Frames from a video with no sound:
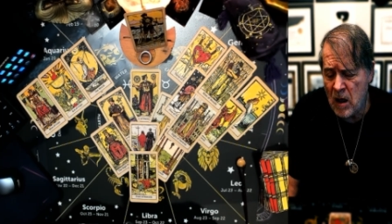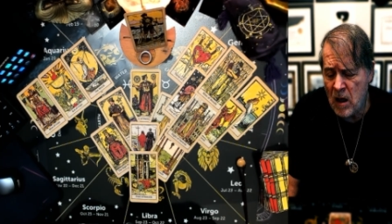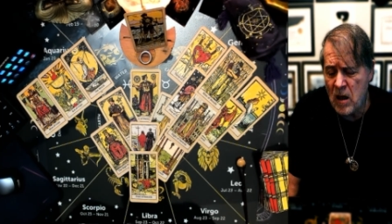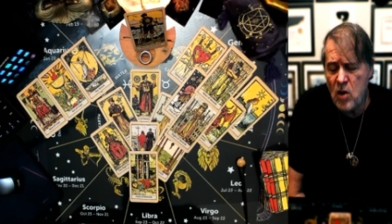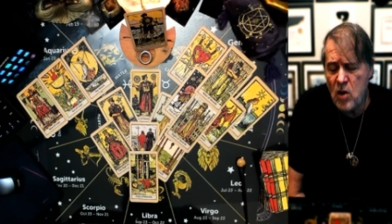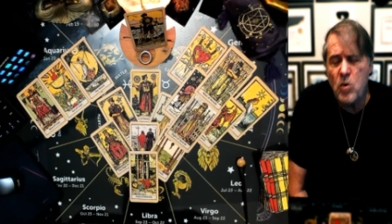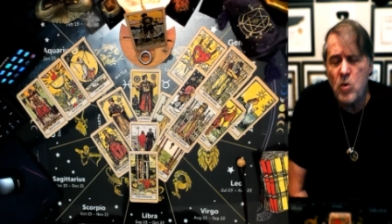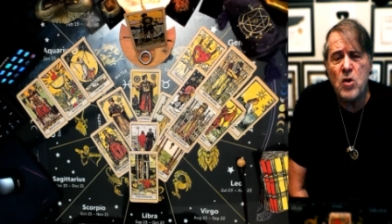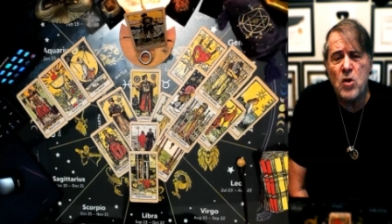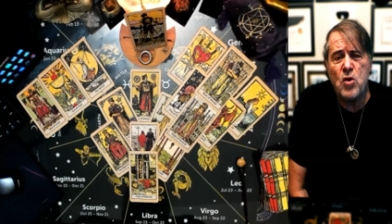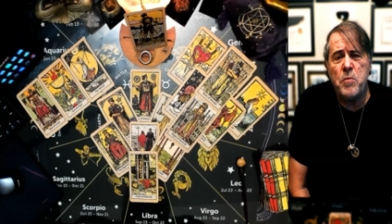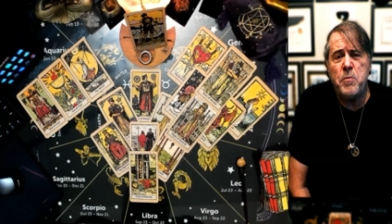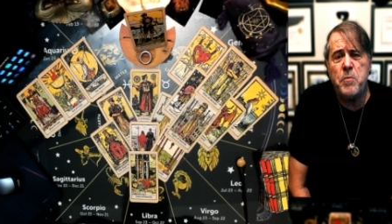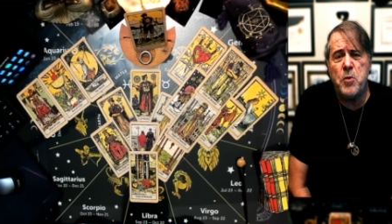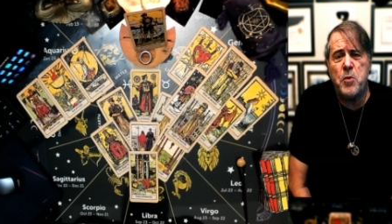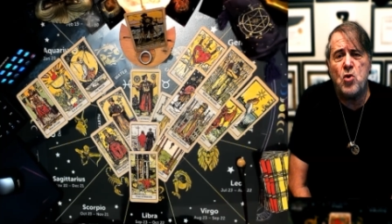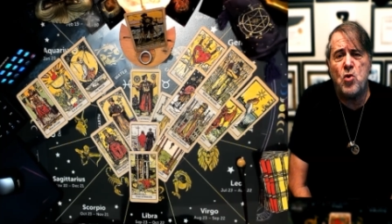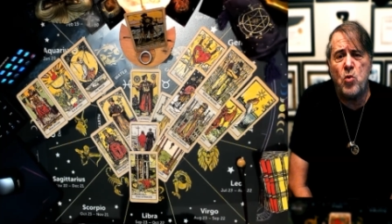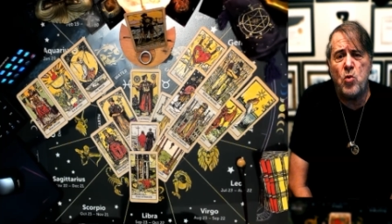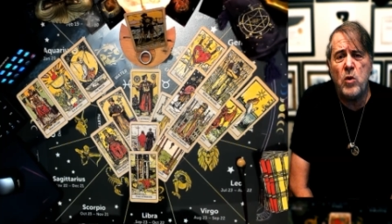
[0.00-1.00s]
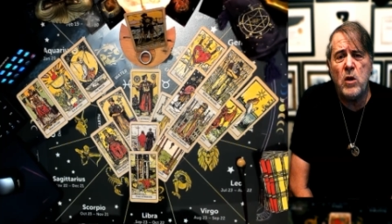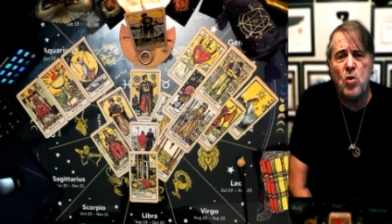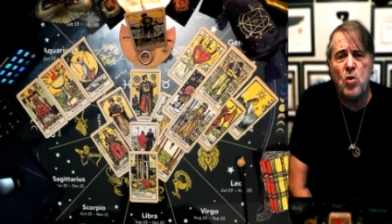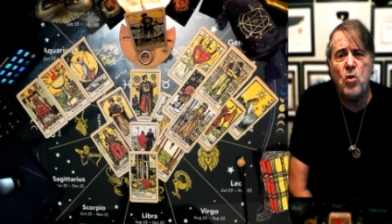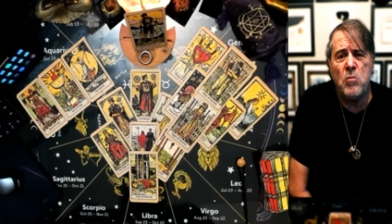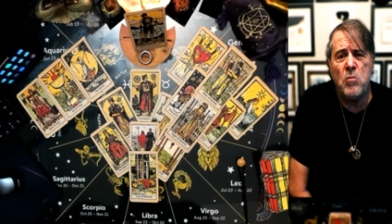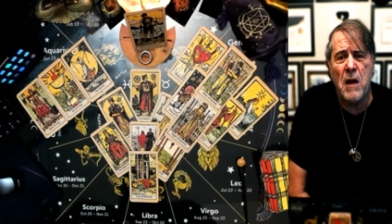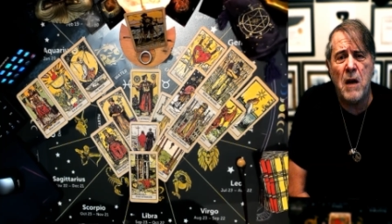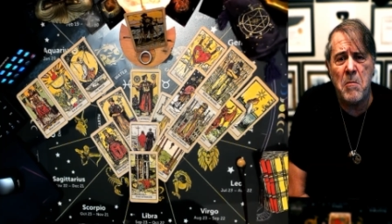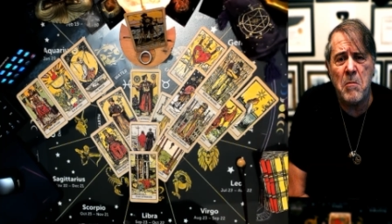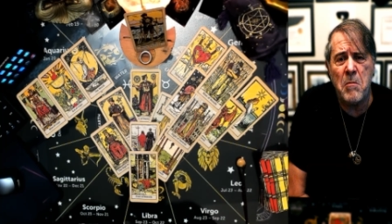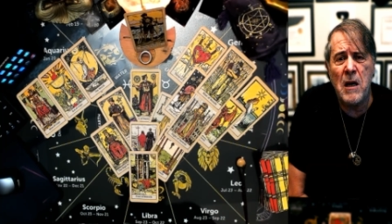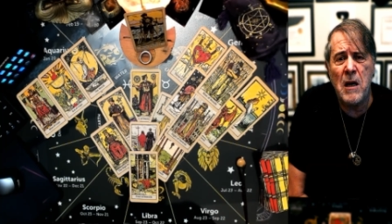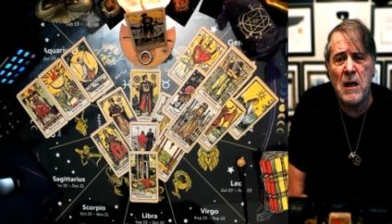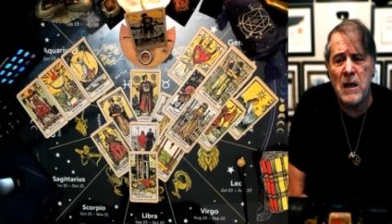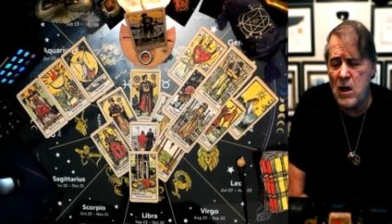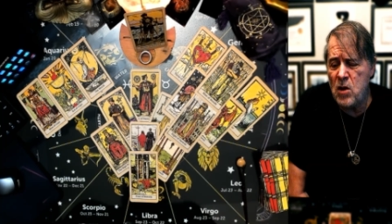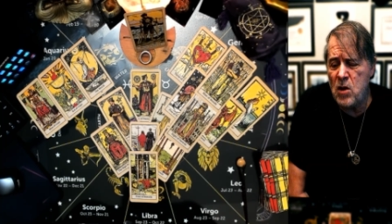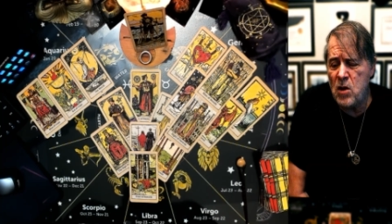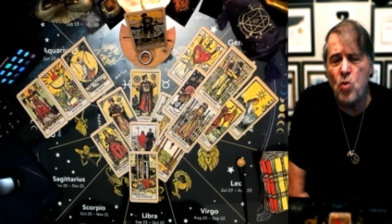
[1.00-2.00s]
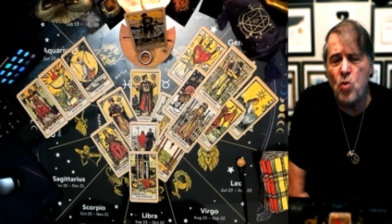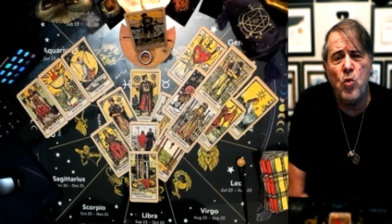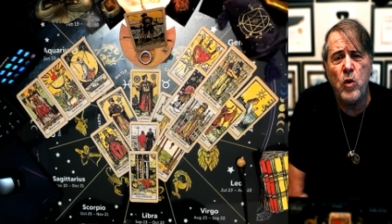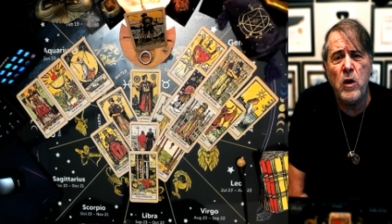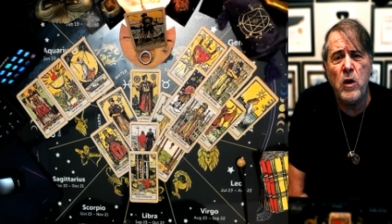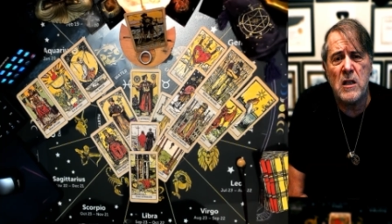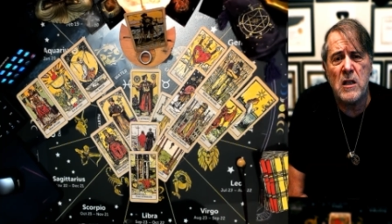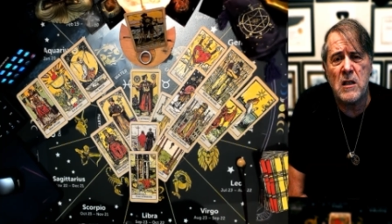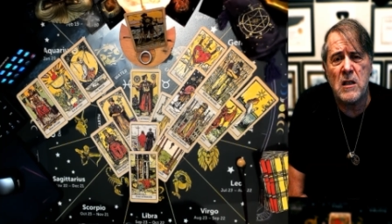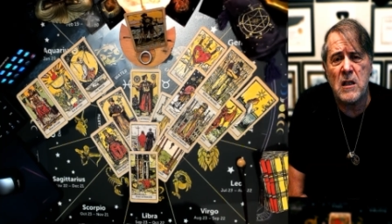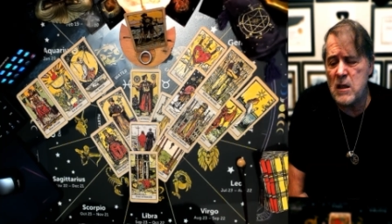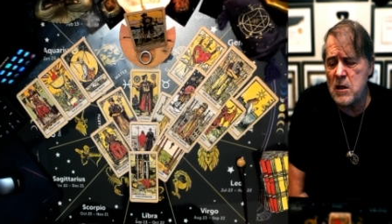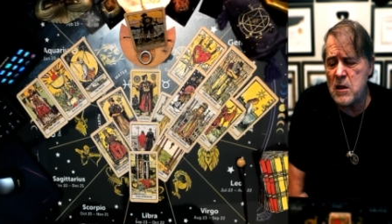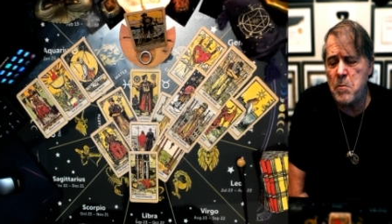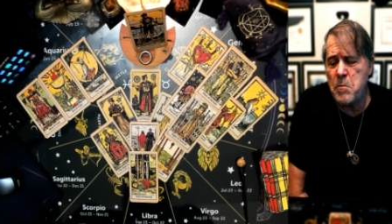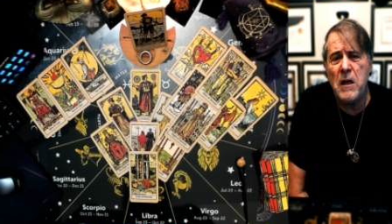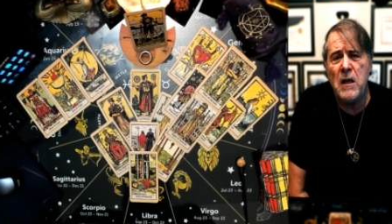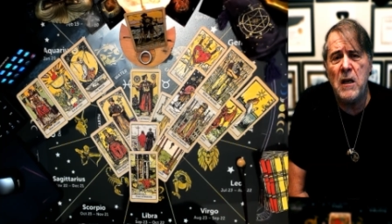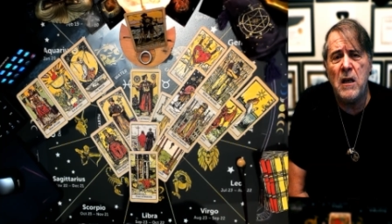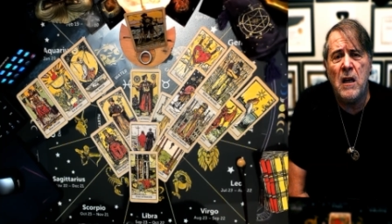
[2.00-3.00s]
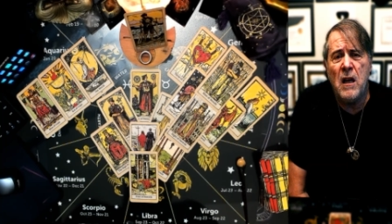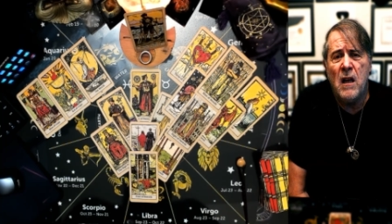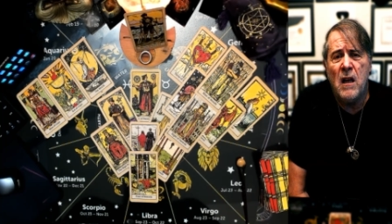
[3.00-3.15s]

You were supposed to return my money in 2 weeks and it's been